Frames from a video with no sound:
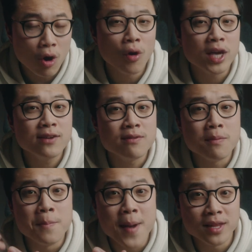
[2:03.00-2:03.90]
or
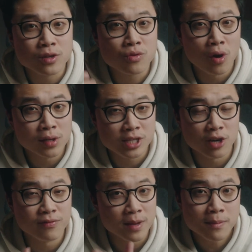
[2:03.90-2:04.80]
even better quality
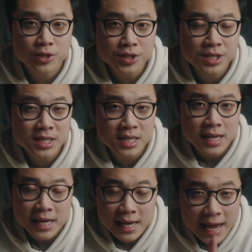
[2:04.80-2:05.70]
of images
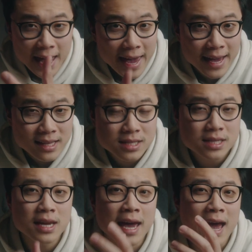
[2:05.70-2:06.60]
and
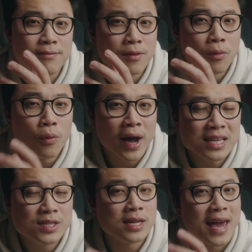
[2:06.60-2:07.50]
have the
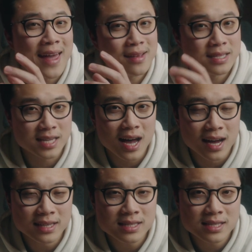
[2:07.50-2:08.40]
weight and the
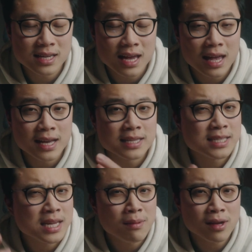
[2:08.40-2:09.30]
size
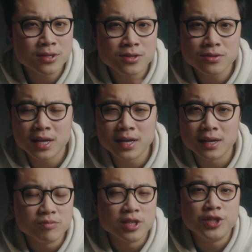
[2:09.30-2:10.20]
similar to
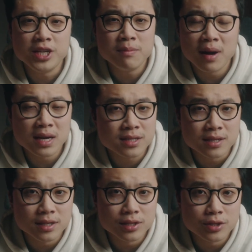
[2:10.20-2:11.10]
the G
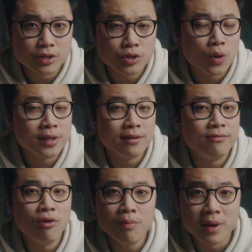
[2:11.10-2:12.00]
Master
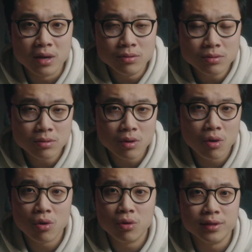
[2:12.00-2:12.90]
24mm
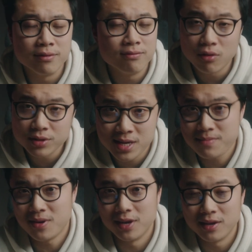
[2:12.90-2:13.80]
or the
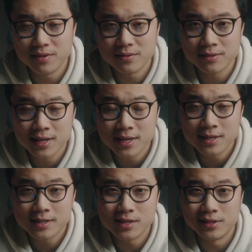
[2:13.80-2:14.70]
14mm even.
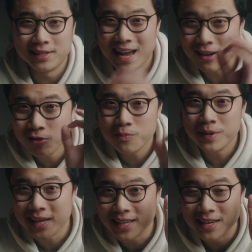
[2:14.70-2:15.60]
So that would
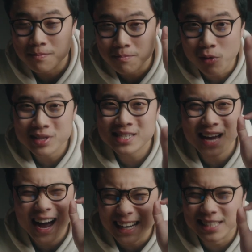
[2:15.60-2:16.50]
be the most
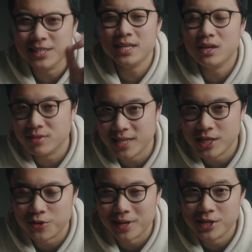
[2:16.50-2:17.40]
ideal
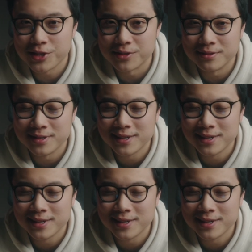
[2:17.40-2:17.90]
situation,